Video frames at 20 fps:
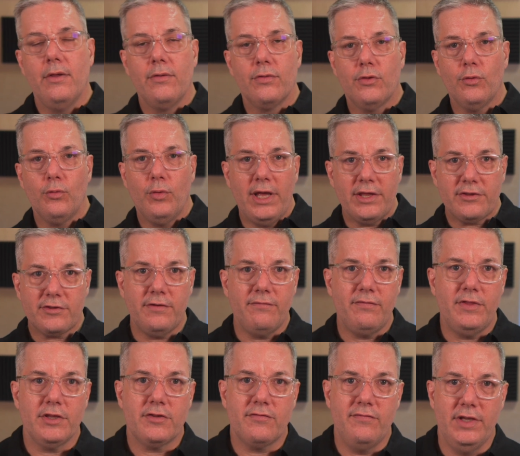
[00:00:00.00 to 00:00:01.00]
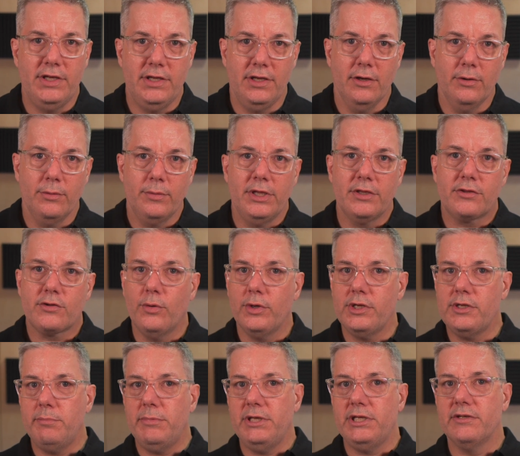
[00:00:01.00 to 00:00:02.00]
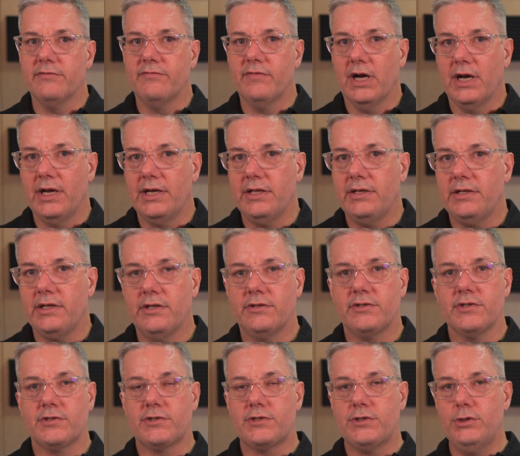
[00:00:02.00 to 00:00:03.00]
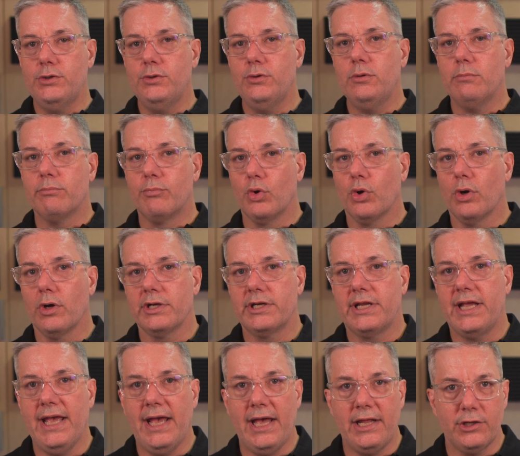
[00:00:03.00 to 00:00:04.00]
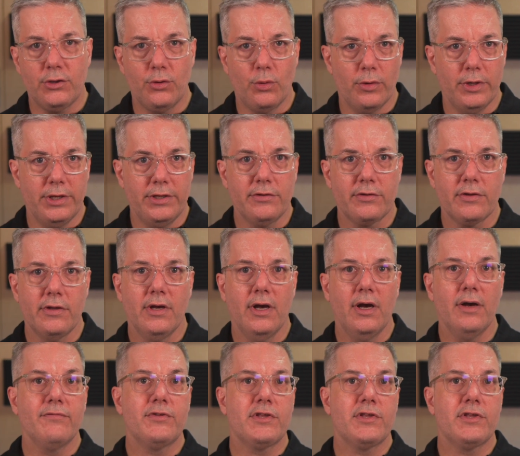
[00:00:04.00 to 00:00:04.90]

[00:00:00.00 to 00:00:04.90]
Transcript: The rest of this video is going to be divided into two broad categories of